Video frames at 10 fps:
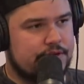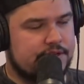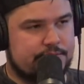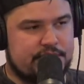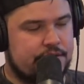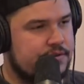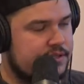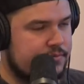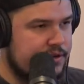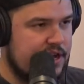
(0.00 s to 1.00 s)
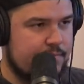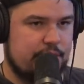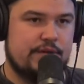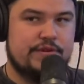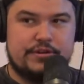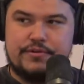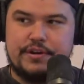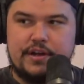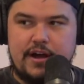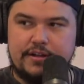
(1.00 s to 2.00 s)
Because, I mean, who doesn't want to have money when you go
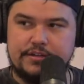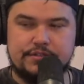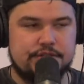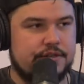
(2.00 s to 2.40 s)
into college?